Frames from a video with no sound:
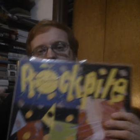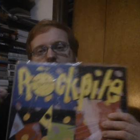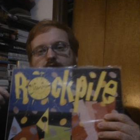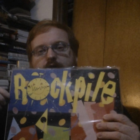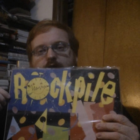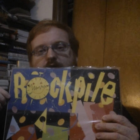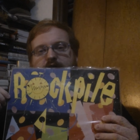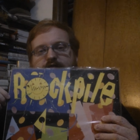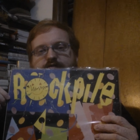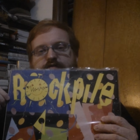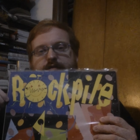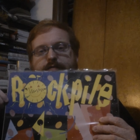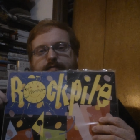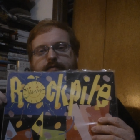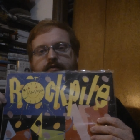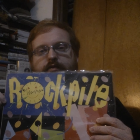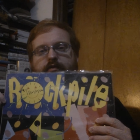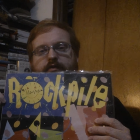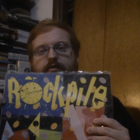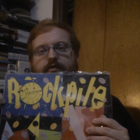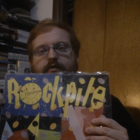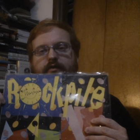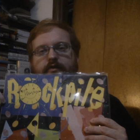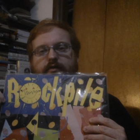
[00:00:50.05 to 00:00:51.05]
great drummer,
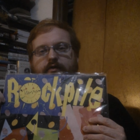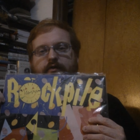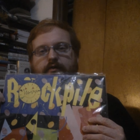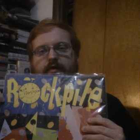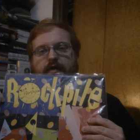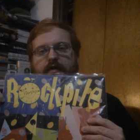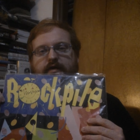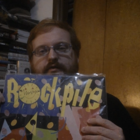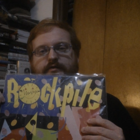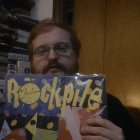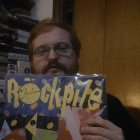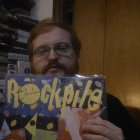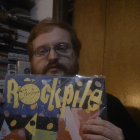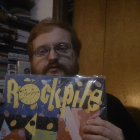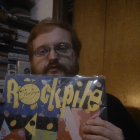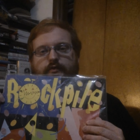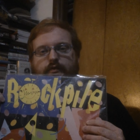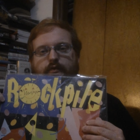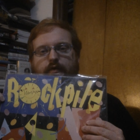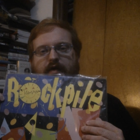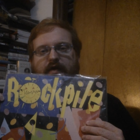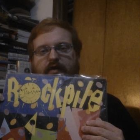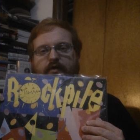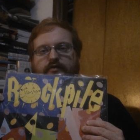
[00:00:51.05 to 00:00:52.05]
great
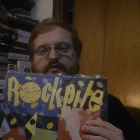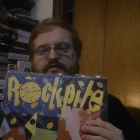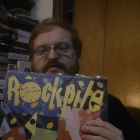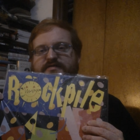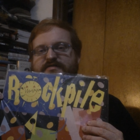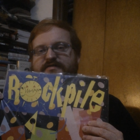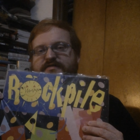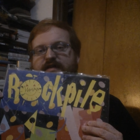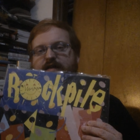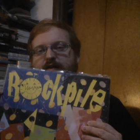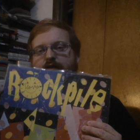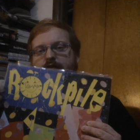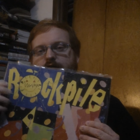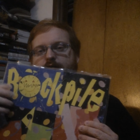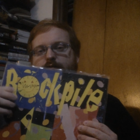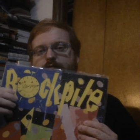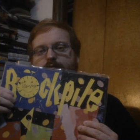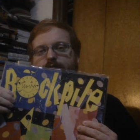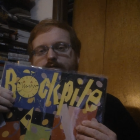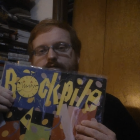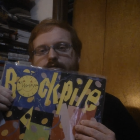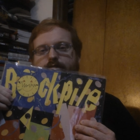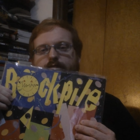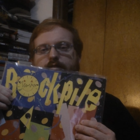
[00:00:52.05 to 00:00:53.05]
record seller
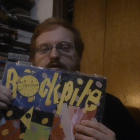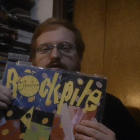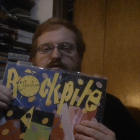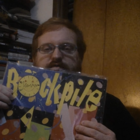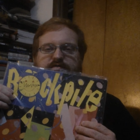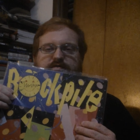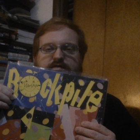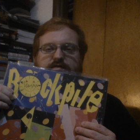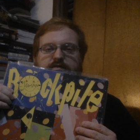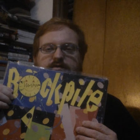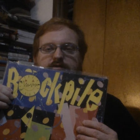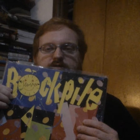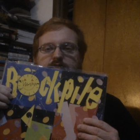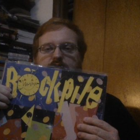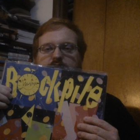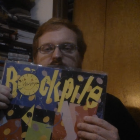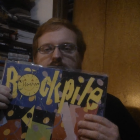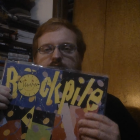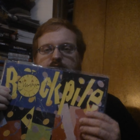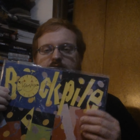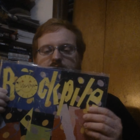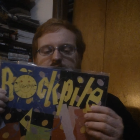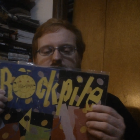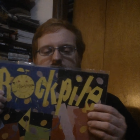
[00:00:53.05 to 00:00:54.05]
person.
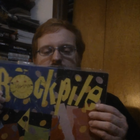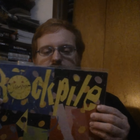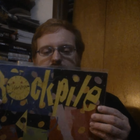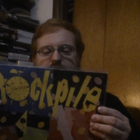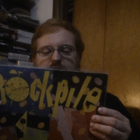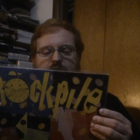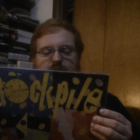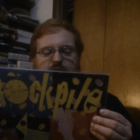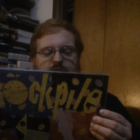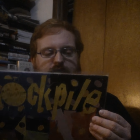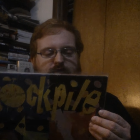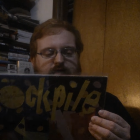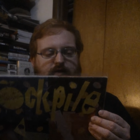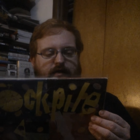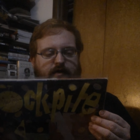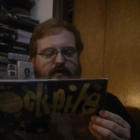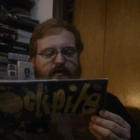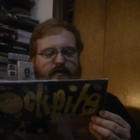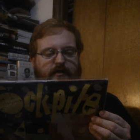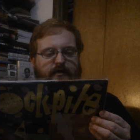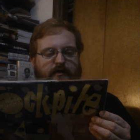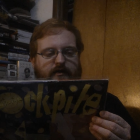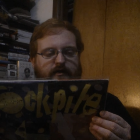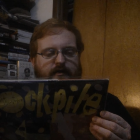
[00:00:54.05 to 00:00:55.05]
And
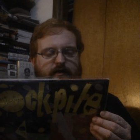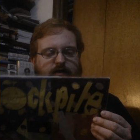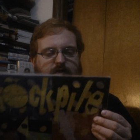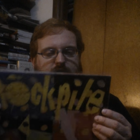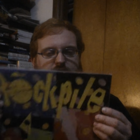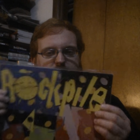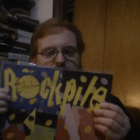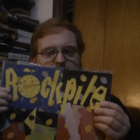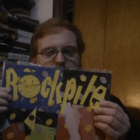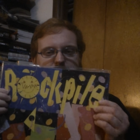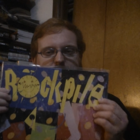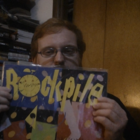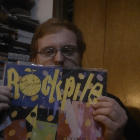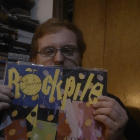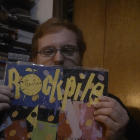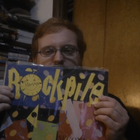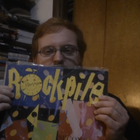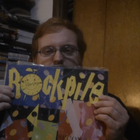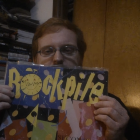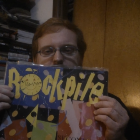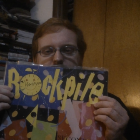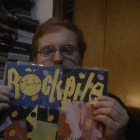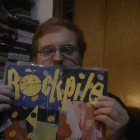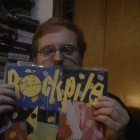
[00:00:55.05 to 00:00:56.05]

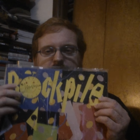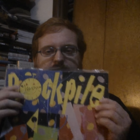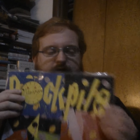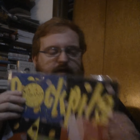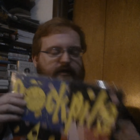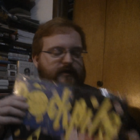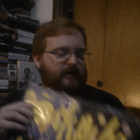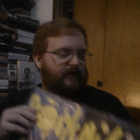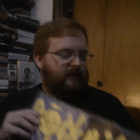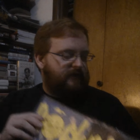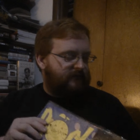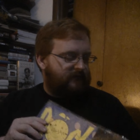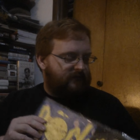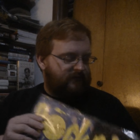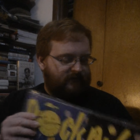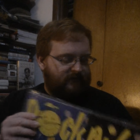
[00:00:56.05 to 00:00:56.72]
thank you, Dave.